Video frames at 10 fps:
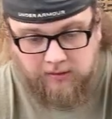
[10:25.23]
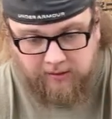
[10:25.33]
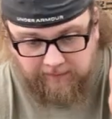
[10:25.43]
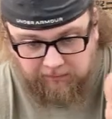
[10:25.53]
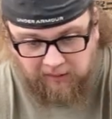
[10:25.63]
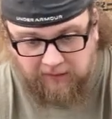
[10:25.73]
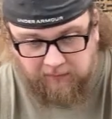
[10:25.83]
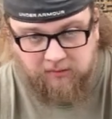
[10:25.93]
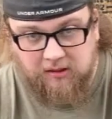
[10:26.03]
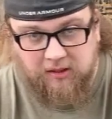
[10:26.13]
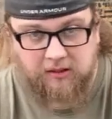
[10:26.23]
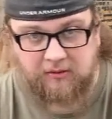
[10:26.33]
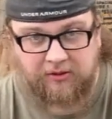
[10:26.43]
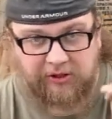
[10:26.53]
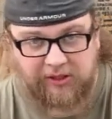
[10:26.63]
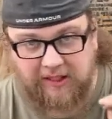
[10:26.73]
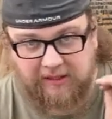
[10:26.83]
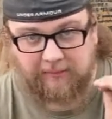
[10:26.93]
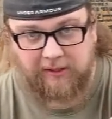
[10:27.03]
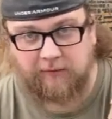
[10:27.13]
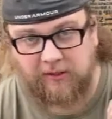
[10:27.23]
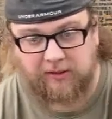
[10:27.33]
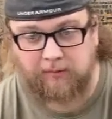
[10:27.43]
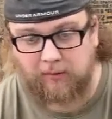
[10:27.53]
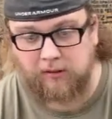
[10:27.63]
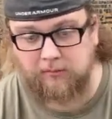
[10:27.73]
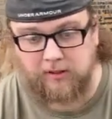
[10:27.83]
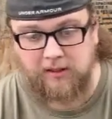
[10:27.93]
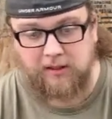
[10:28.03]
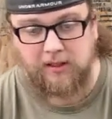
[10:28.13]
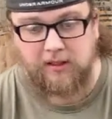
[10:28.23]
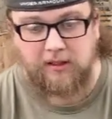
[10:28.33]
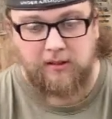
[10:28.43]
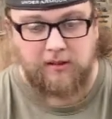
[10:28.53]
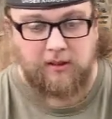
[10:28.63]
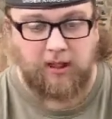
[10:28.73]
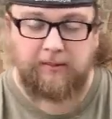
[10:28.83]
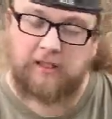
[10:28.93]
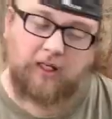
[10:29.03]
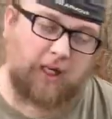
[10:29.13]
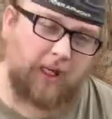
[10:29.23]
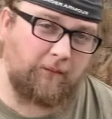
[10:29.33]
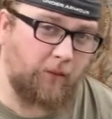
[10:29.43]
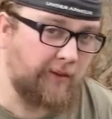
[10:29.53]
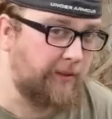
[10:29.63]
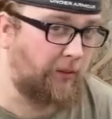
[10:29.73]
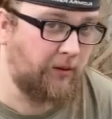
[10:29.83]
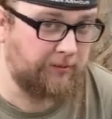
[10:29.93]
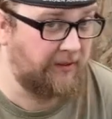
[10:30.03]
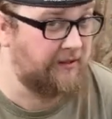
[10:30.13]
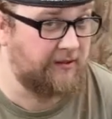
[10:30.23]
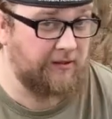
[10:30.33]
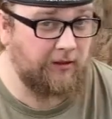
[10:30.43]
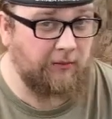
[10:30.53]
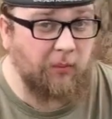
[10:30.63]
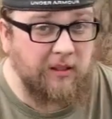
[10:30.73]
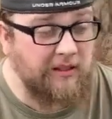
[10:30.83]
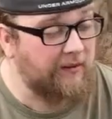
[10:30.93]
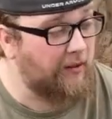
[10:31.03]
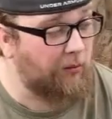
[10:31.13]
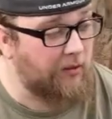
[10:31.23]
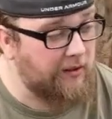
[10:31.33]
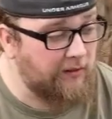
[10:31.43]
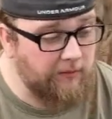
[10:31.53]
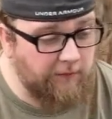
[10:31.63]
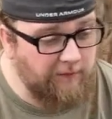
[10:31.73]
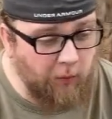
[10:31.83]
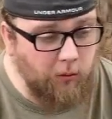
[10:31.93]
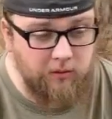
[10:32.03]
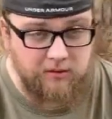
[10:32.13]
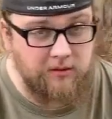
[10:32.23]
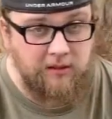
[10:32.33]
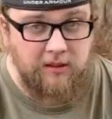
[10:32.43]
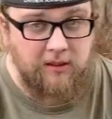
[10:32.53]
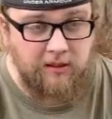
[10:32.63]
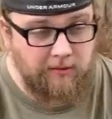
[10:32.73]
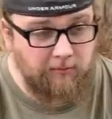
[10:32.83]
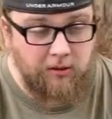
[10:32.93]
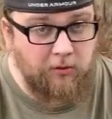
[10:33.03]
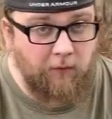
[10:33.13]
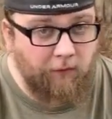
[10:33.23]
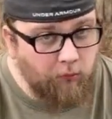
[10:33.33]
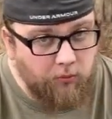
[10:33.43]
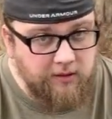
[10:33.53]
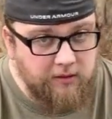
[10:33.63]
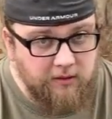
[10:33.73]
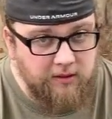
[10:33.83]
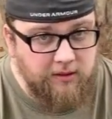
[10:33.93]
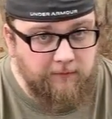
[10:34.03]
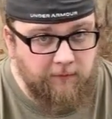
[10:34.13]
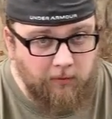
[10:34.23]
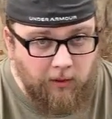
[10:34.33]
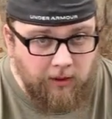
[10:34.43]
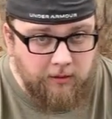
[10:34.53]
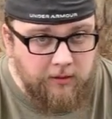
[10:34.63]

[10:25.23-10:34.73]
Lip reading: If you buy from Rockauto, check the manufacturer part number. I mean, I've worked at parts places, dude. I worked at Ford, my local Ford dealership for a while.